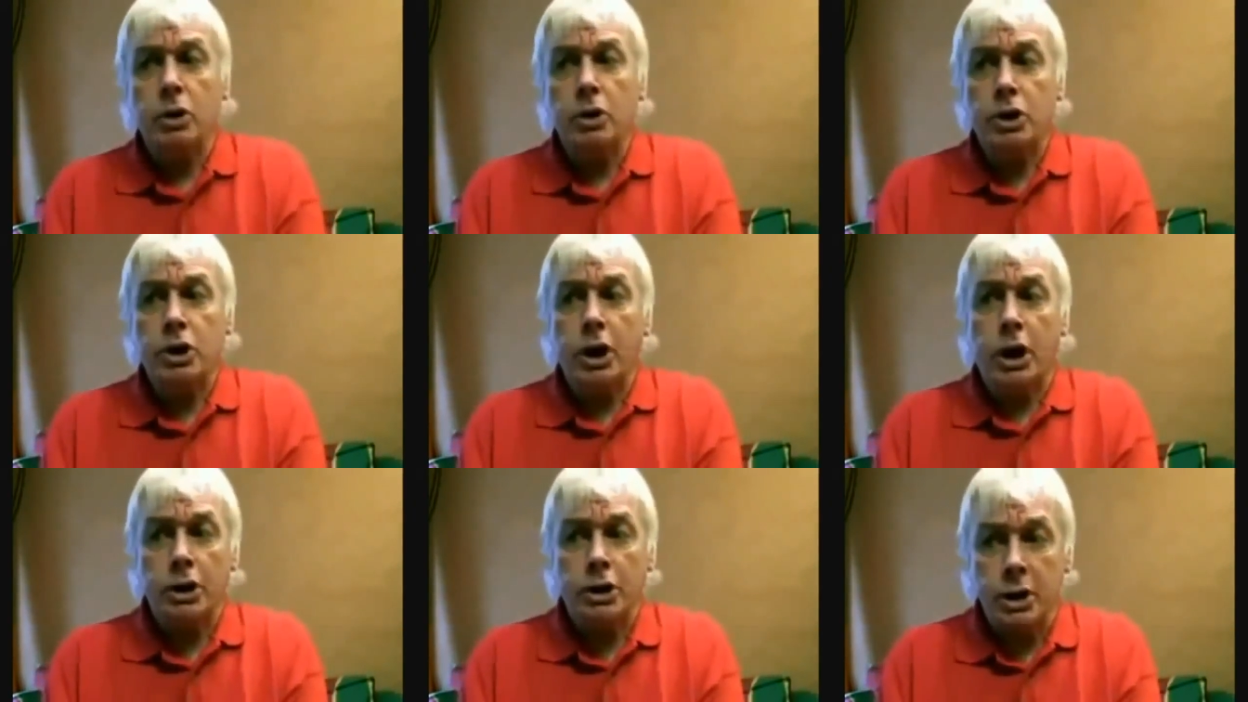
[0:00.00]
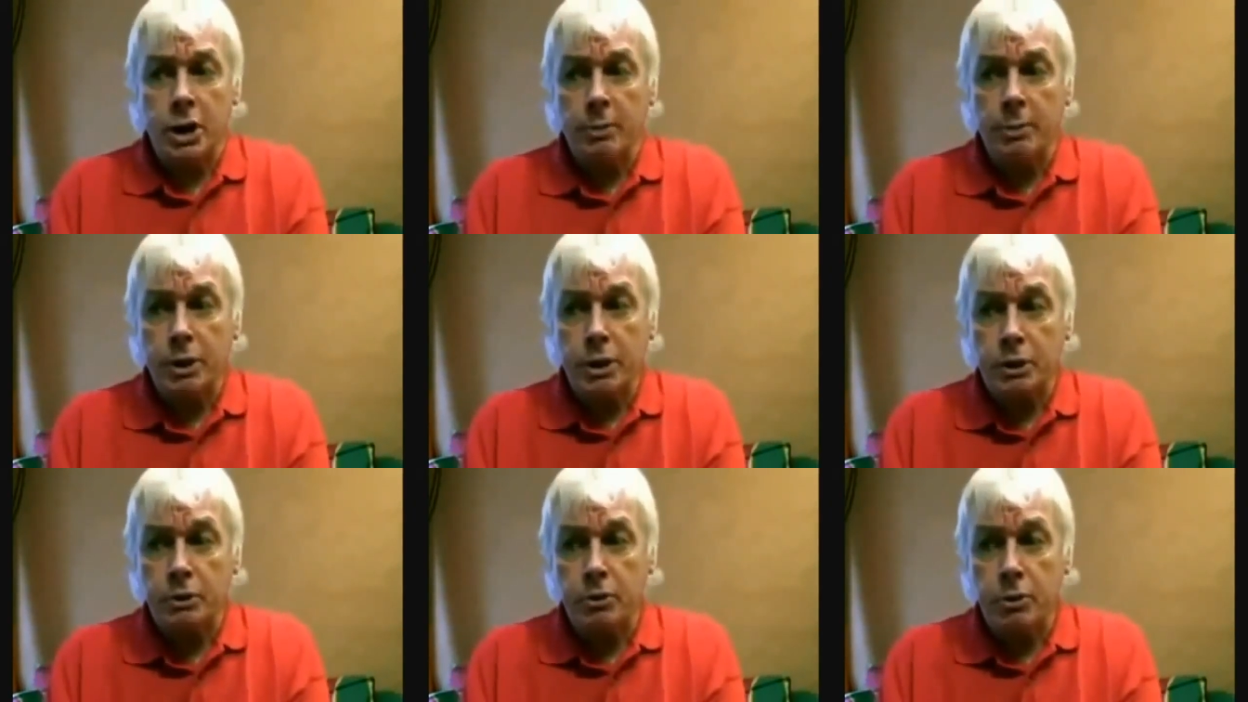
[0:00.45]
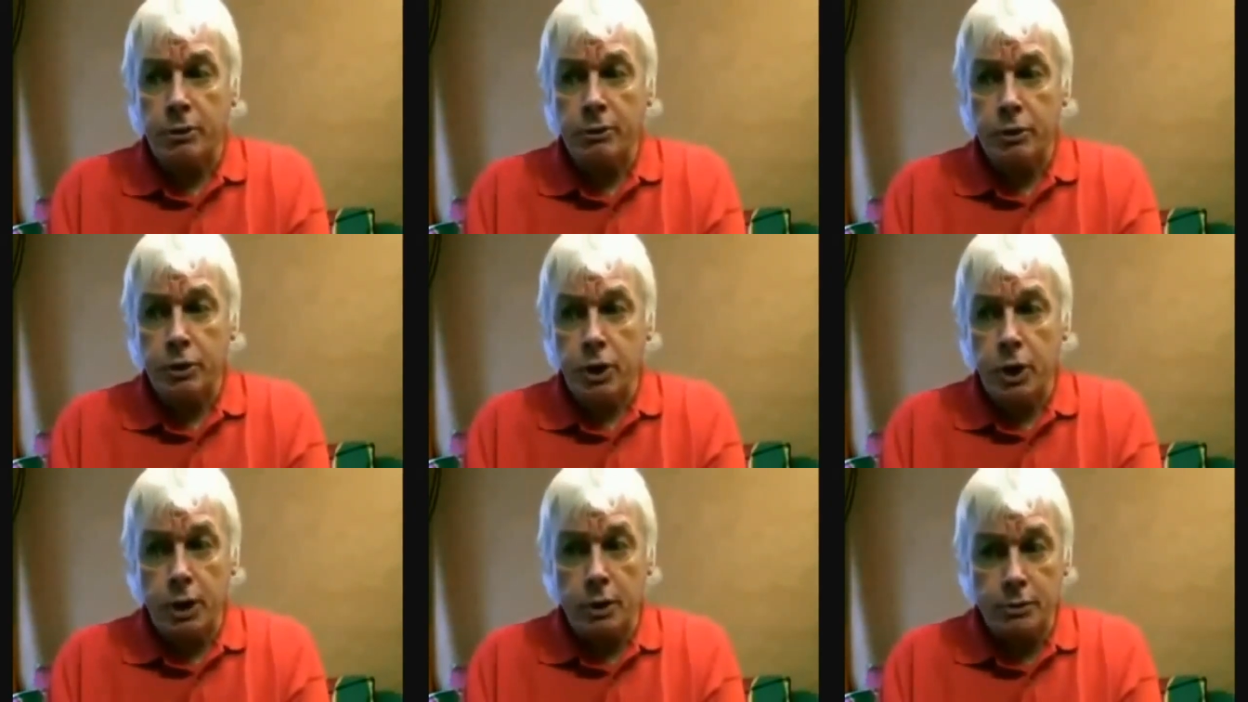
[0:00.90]
What shall I say, Mr.
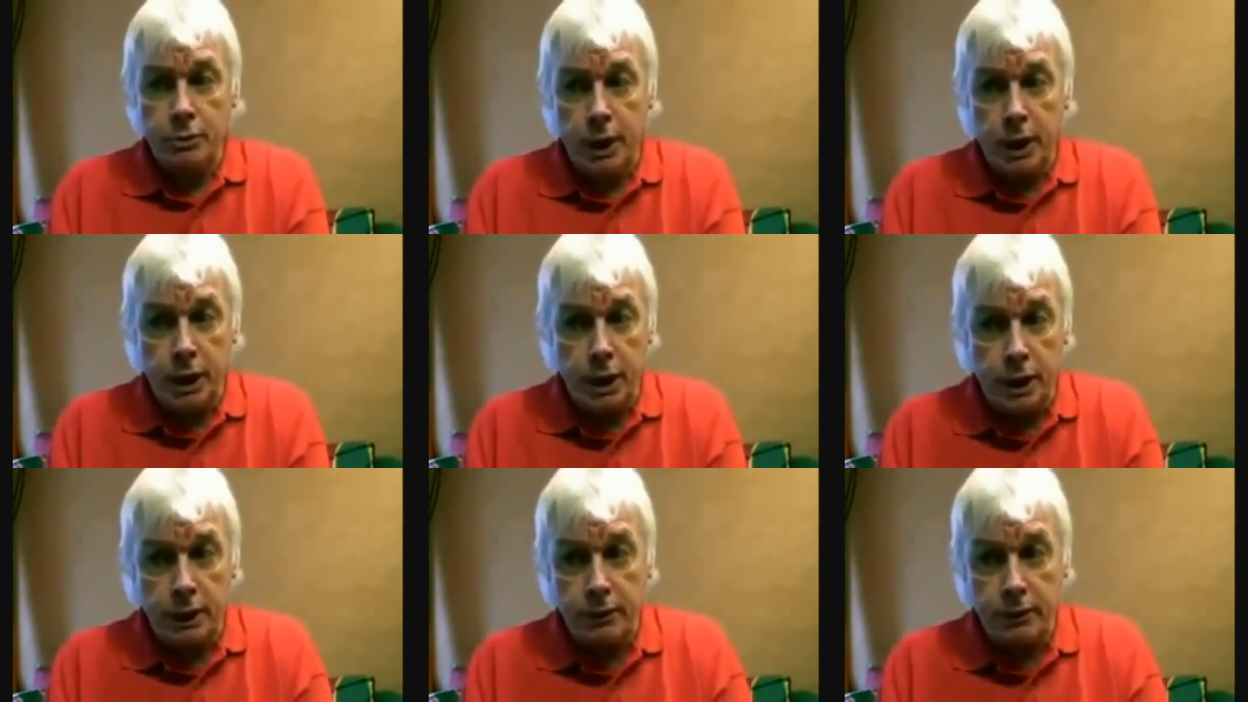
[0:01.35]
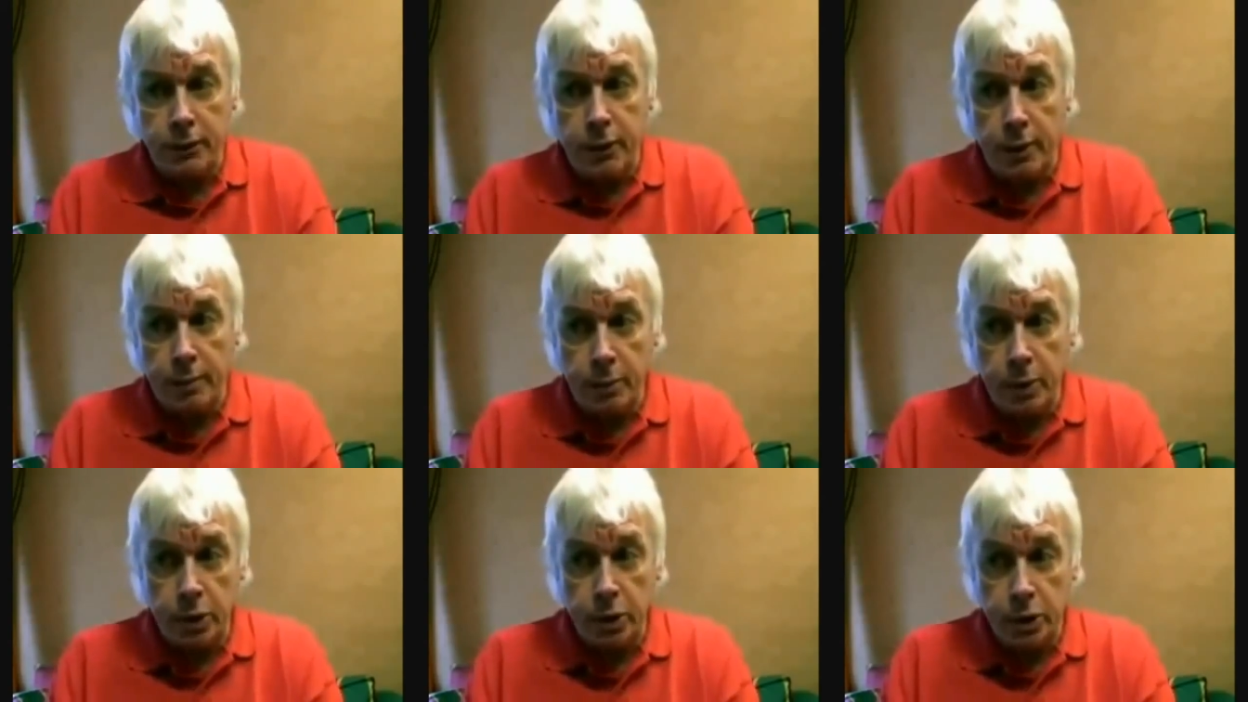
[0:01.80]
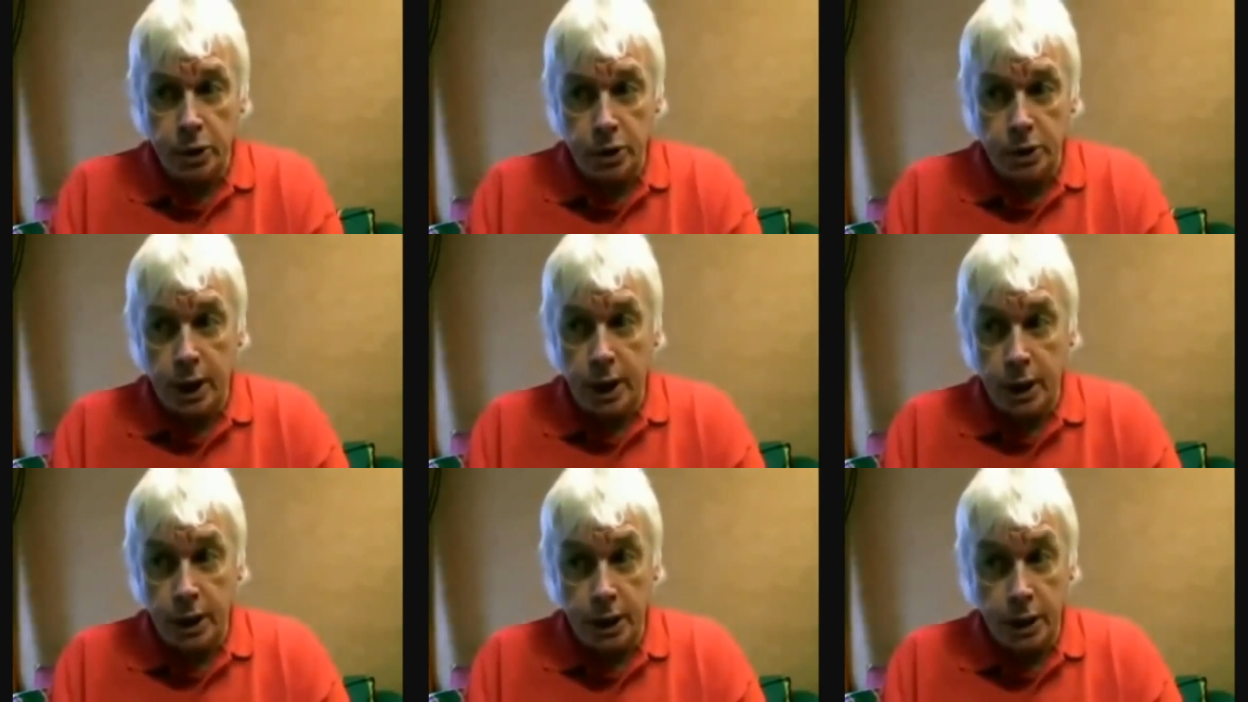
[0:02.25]
Rothschild? Thank you very
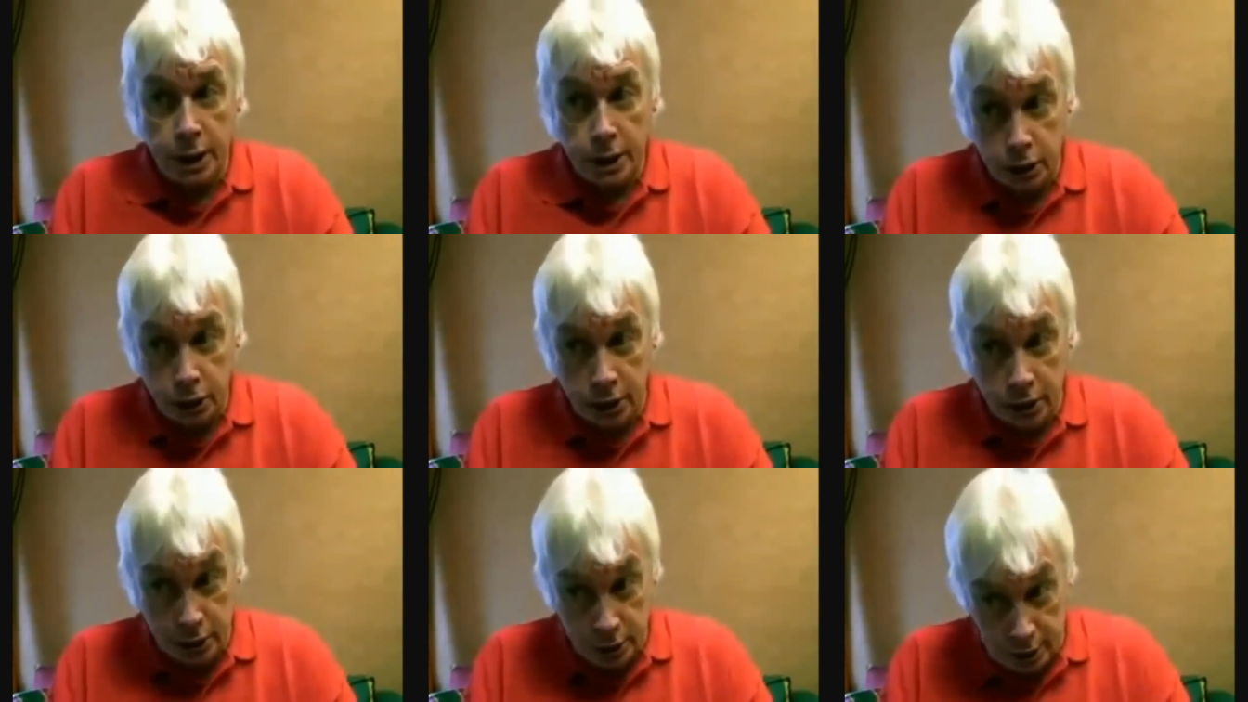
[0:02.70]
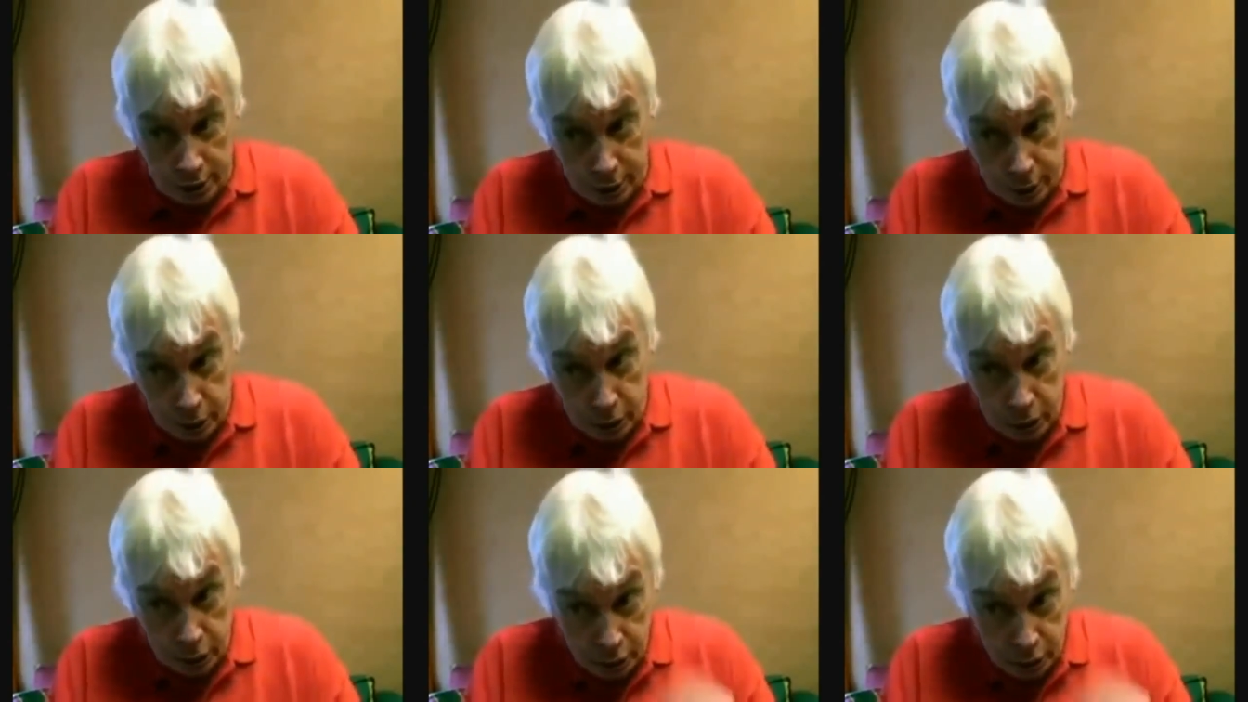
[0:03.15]
much. Thank you. That's, that's